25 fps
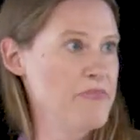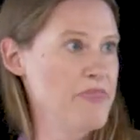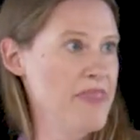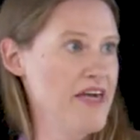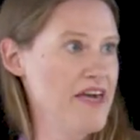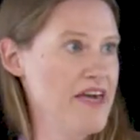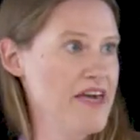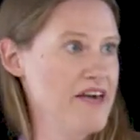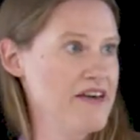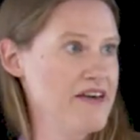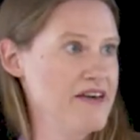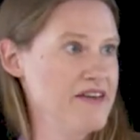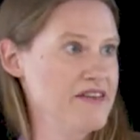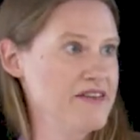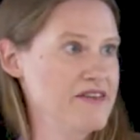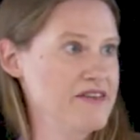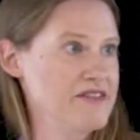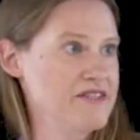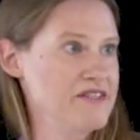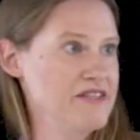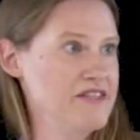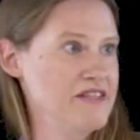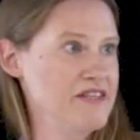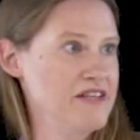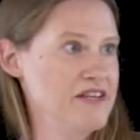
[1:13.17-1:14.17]

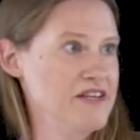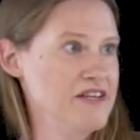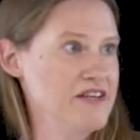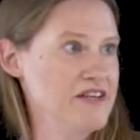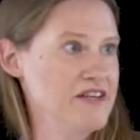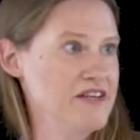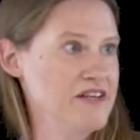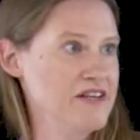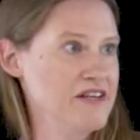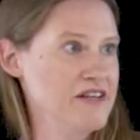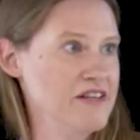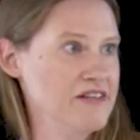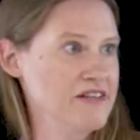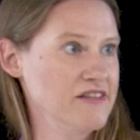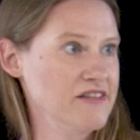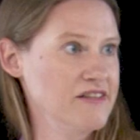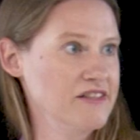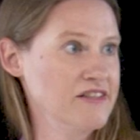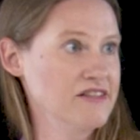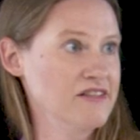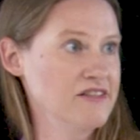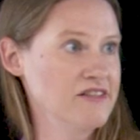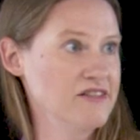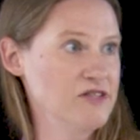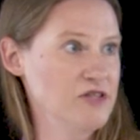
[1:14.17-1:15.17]
and the
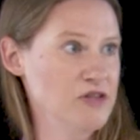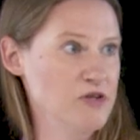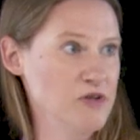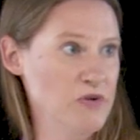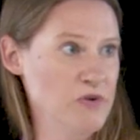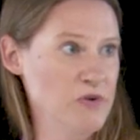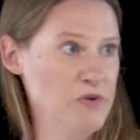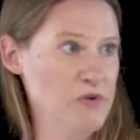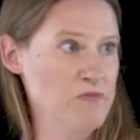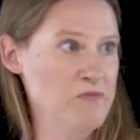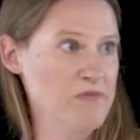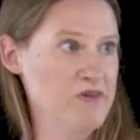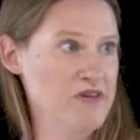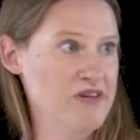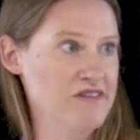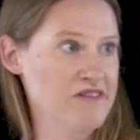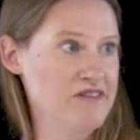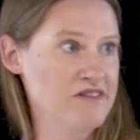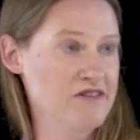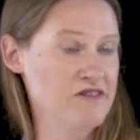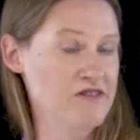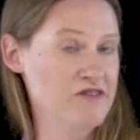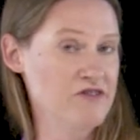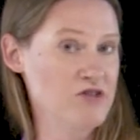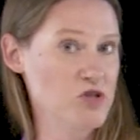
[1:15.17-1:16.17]
little 2 means
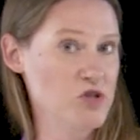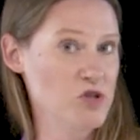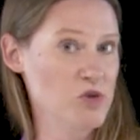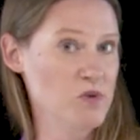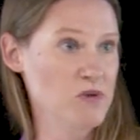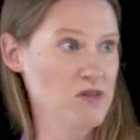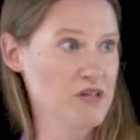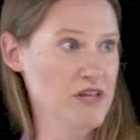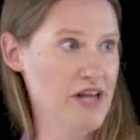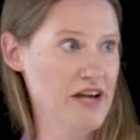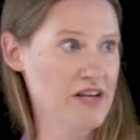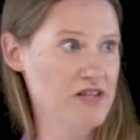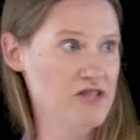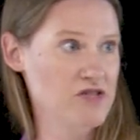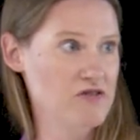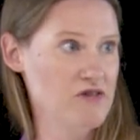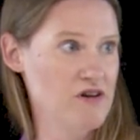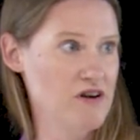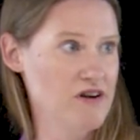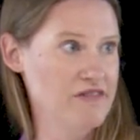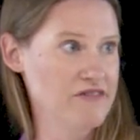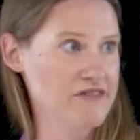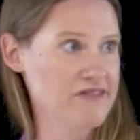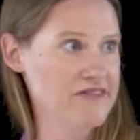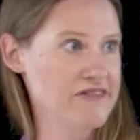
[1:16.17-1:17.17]
there's 2
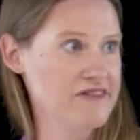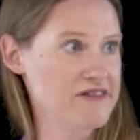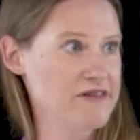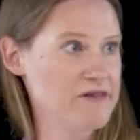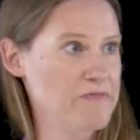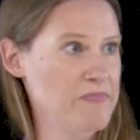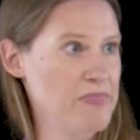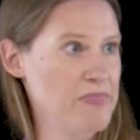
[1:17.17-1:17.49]
electrons,